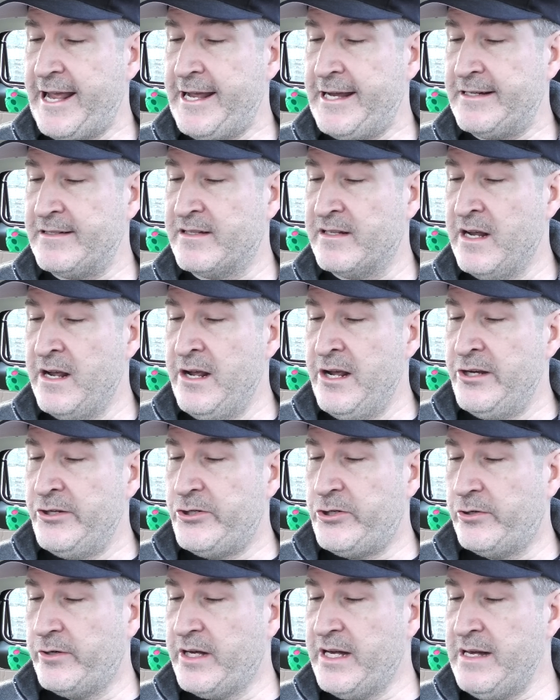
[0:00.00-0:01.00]
eggs,
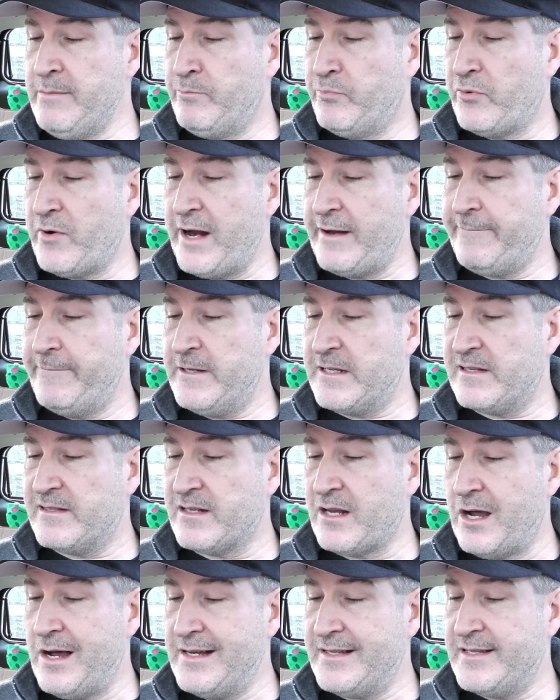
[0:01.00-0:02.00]
turkey
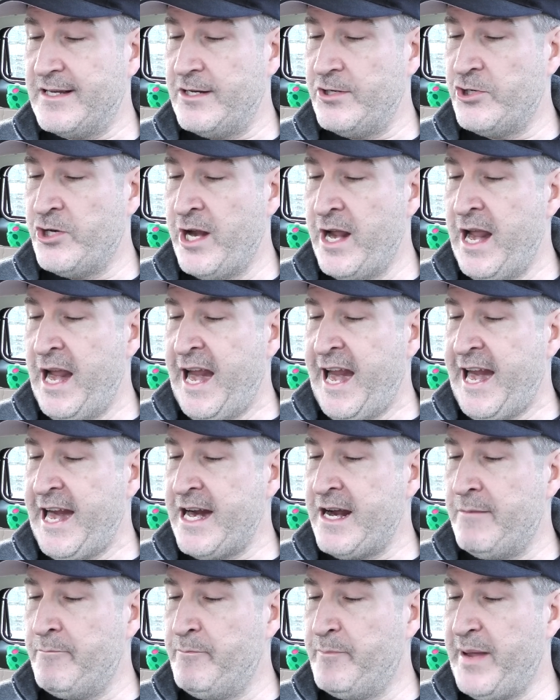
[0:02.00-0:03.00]
breakfast sausage,
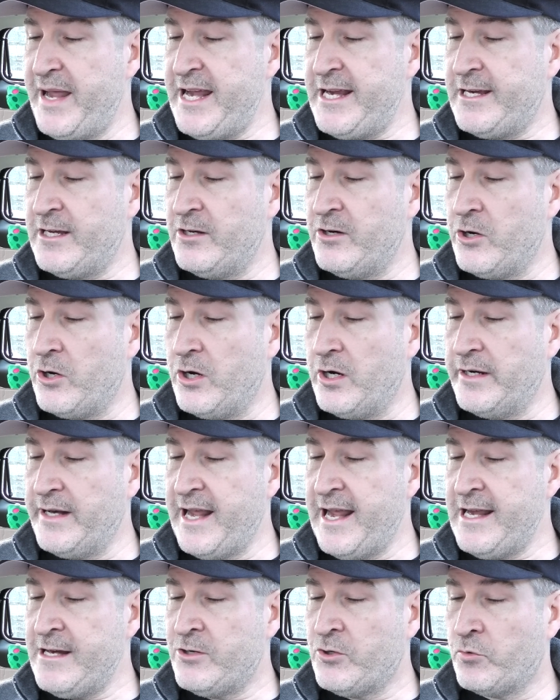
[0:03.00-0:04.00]
ham bacon
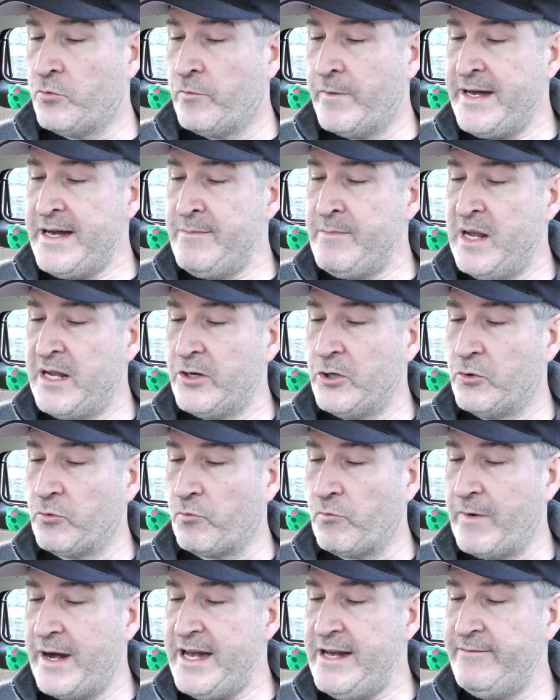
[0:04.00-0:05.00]
on a cream
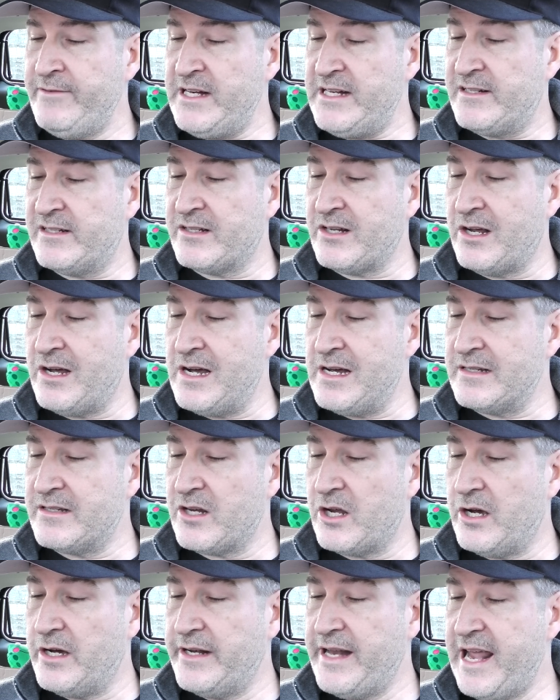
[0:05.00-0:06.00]
gravy
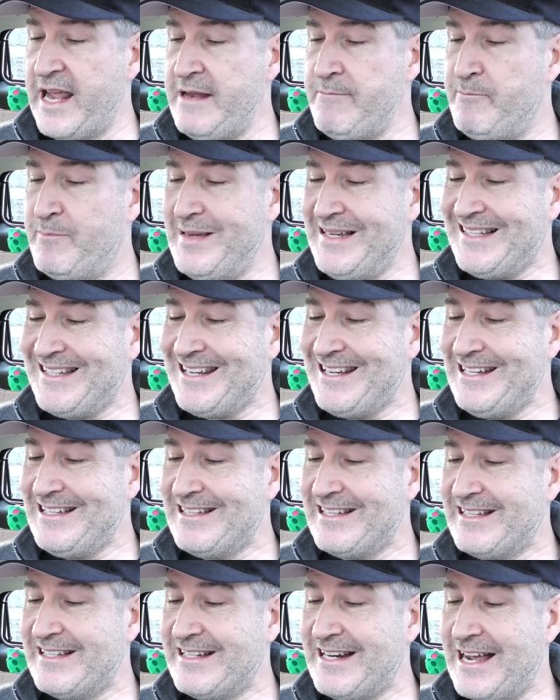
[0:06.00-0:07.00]
sauce on a
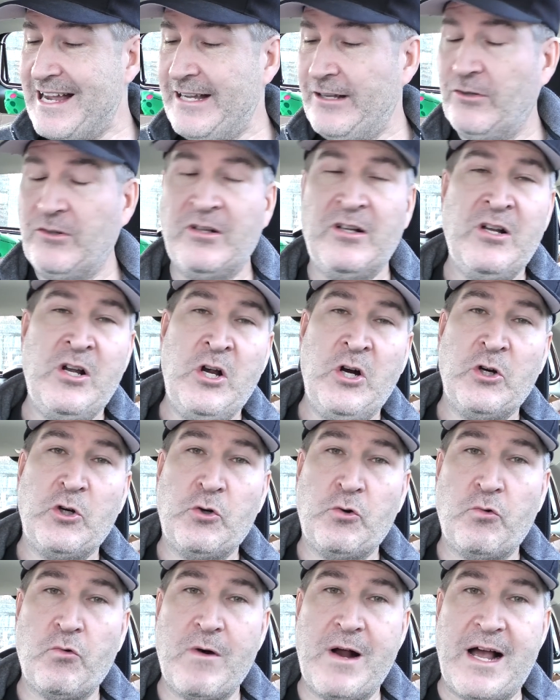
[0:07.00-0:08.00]
biscuit style
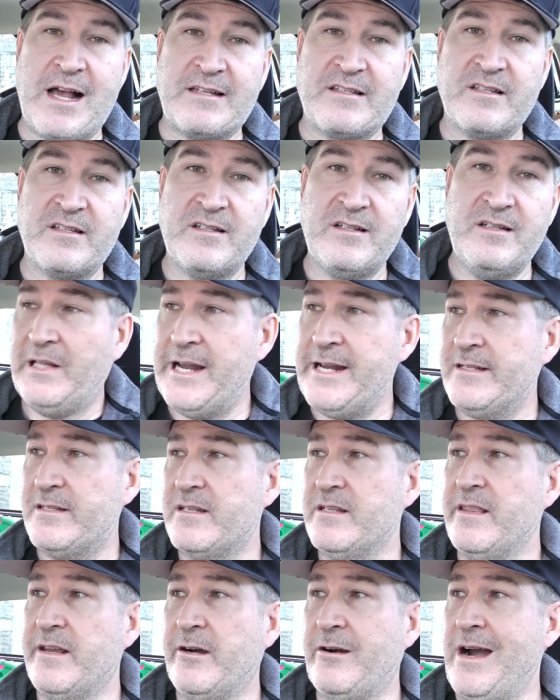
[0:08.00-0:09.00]
crust.
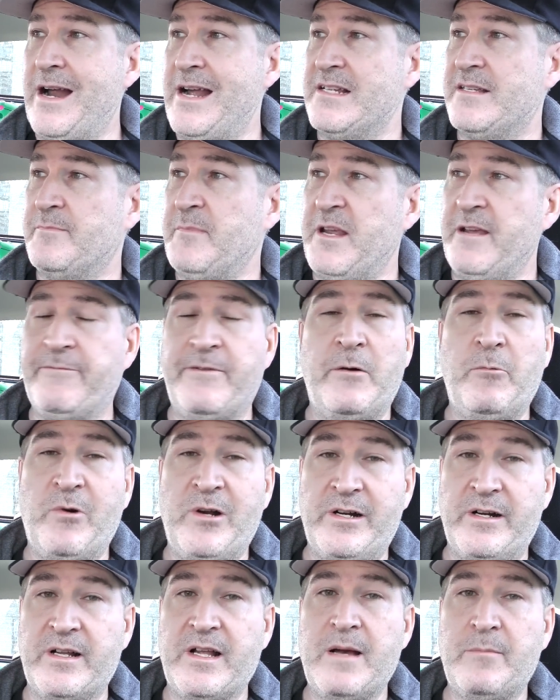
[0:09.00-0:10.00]
Lance in there asked me if I
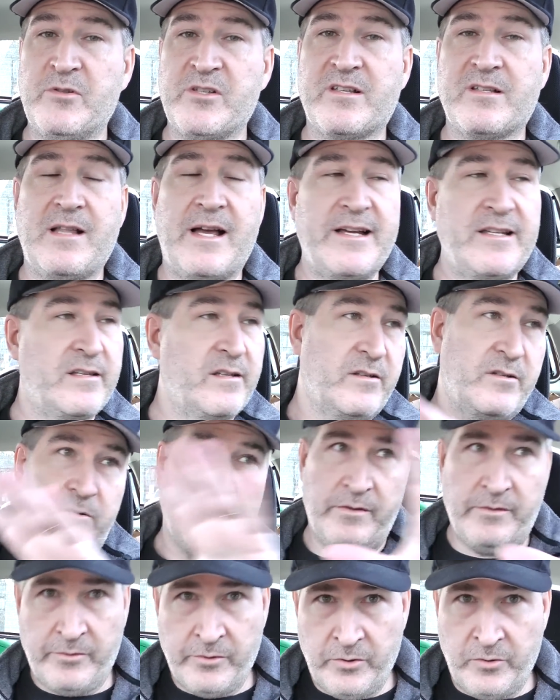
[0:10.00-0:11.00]
wanted a couple slices
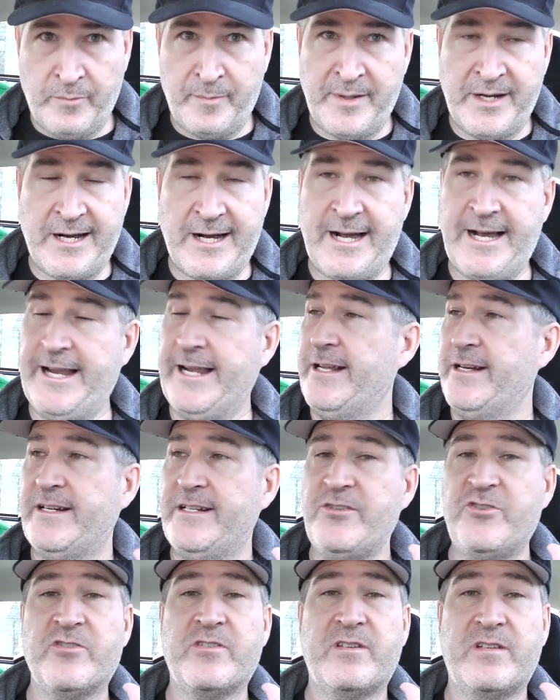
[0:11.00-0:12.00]
or the whole pie, and
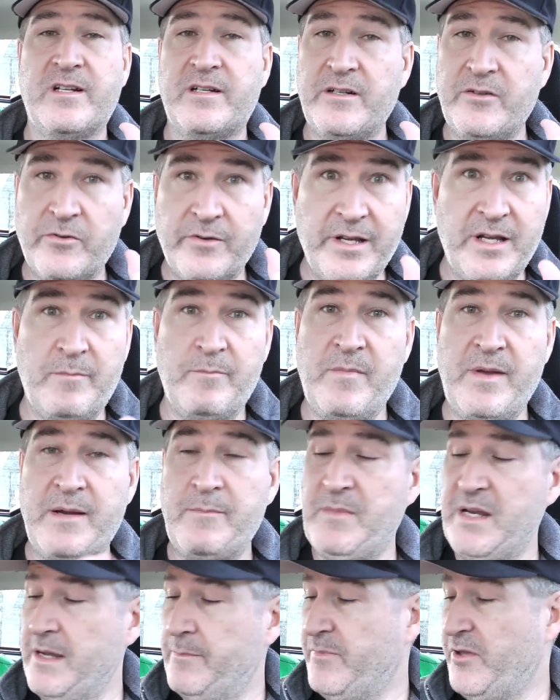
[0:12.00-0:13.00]
I just said, go ahead and
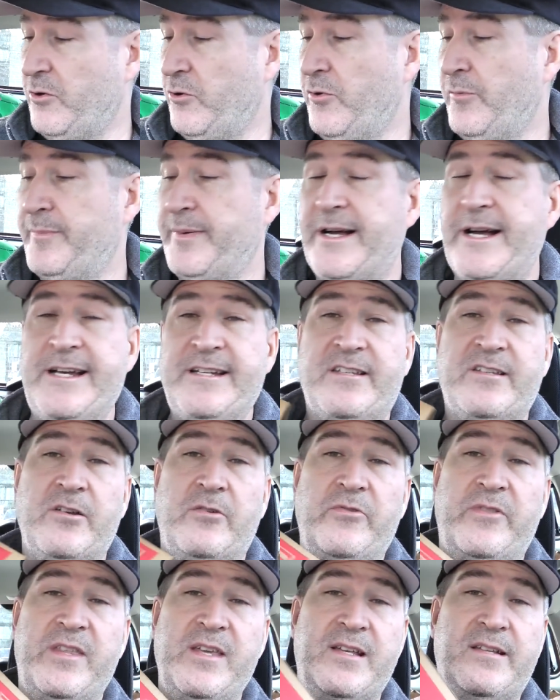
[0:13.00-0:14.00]
make me up the whole pie.
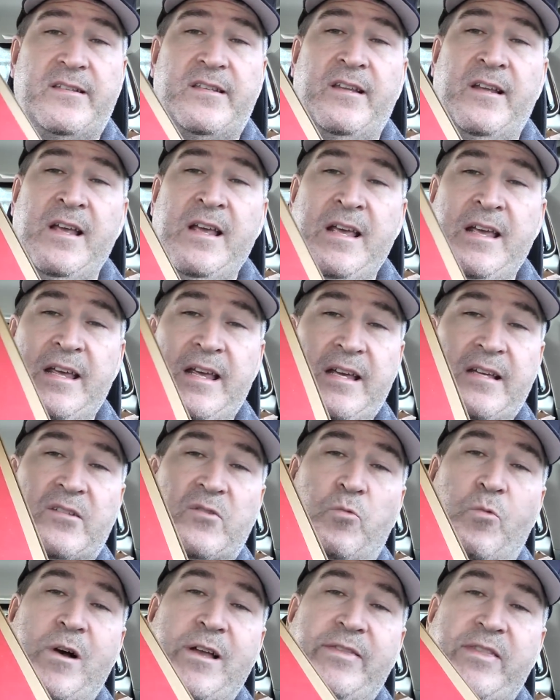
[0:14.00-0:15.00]
So this
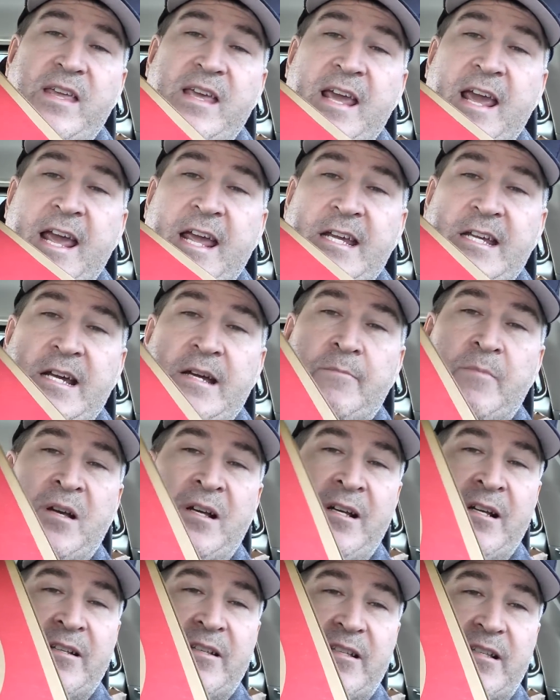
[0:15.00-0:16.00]
is what the AM
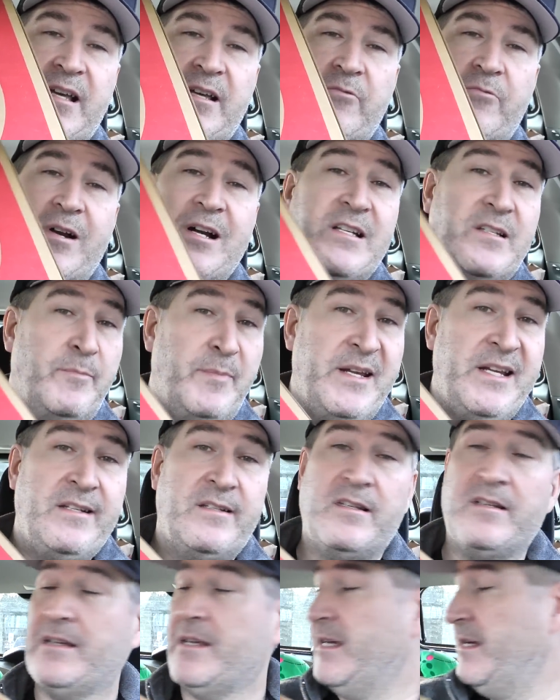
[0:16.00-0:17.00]
Sunrise
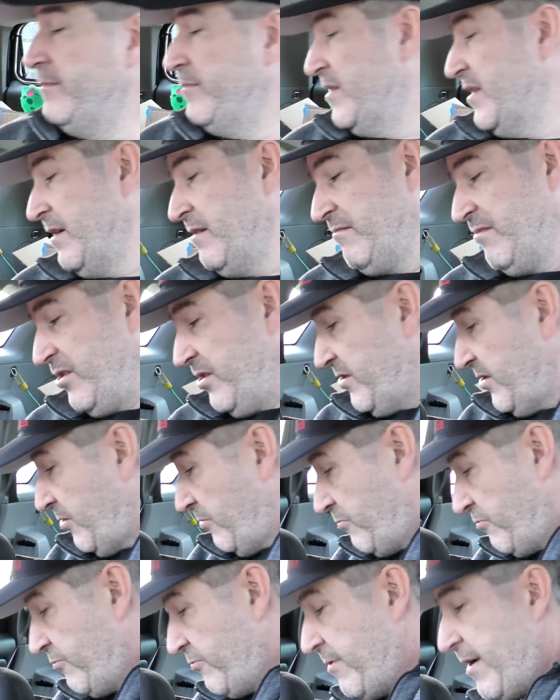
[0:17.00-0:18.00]
Pizza comes in, just
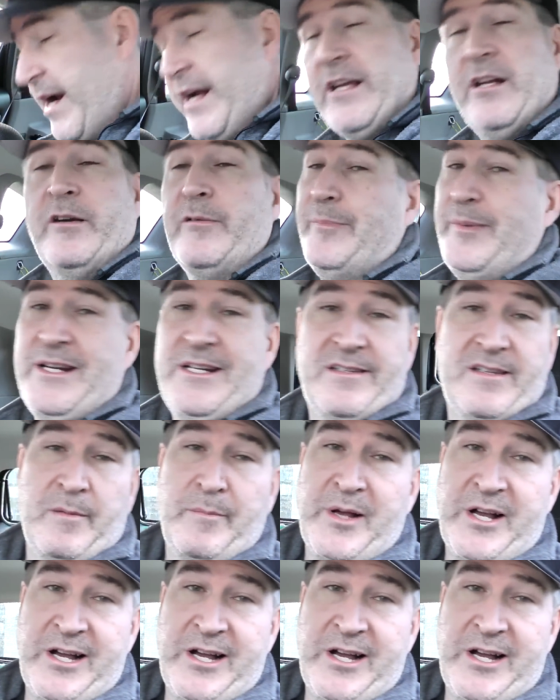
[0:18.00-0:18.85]
a regular pizza